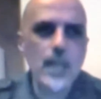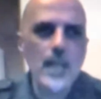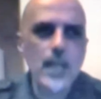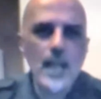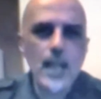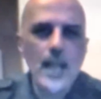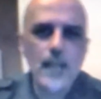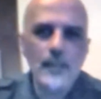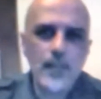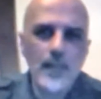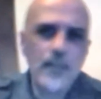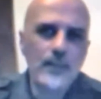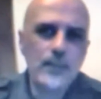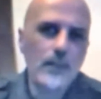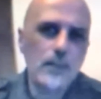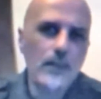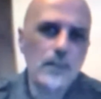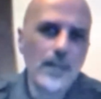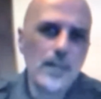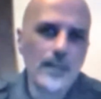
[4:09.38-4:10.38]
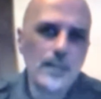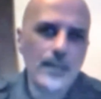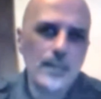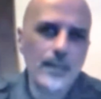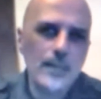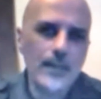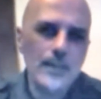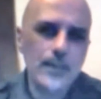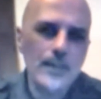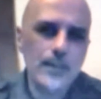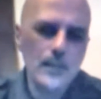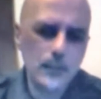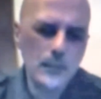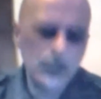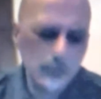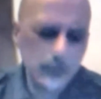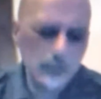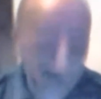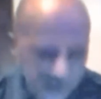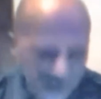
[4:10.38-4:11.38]
And that, to me, is the most
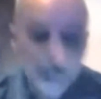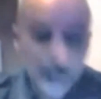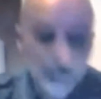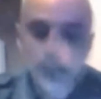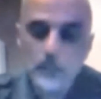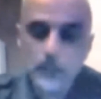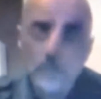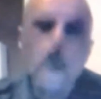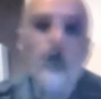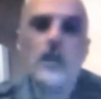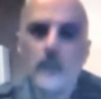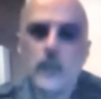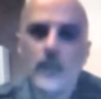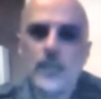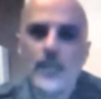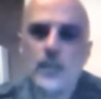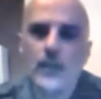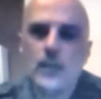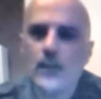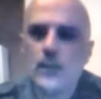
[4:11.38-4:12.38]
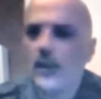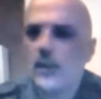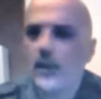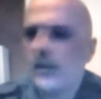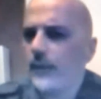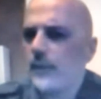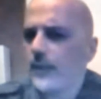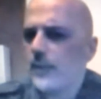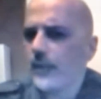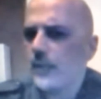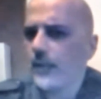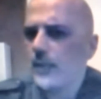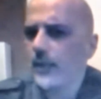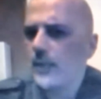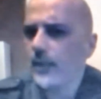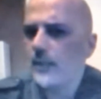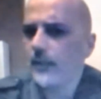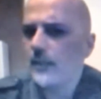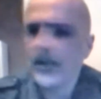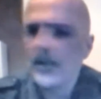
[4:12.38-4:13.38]
fascinating part, really, of all of this study
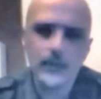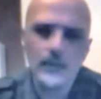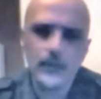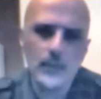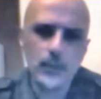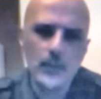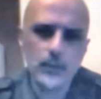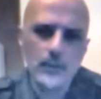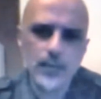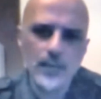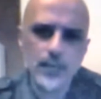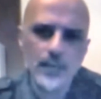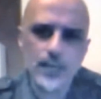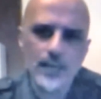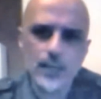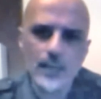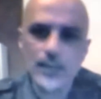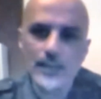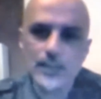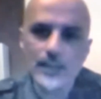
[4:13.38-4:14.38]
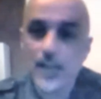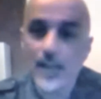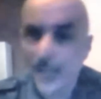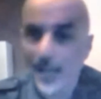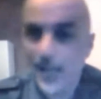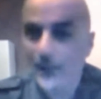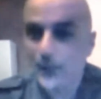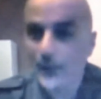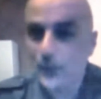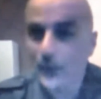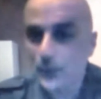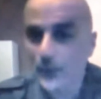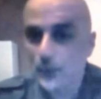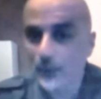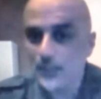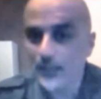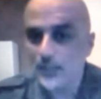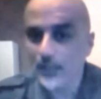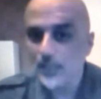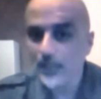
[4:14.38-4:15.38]
that I'm doing right now, is the actual
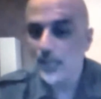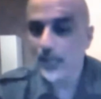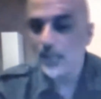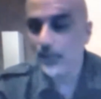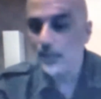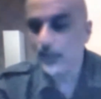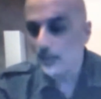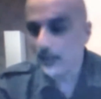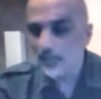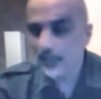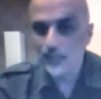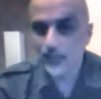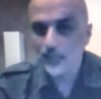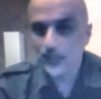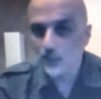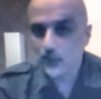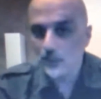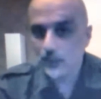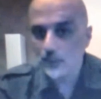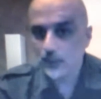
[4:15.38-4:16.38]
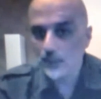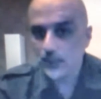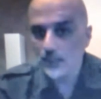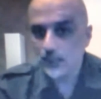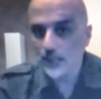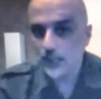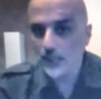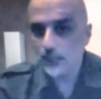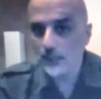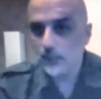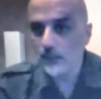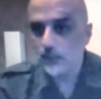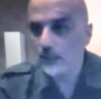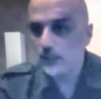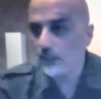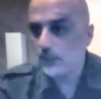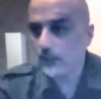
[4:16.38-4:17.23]
reason. I'm not going to talk about it now because it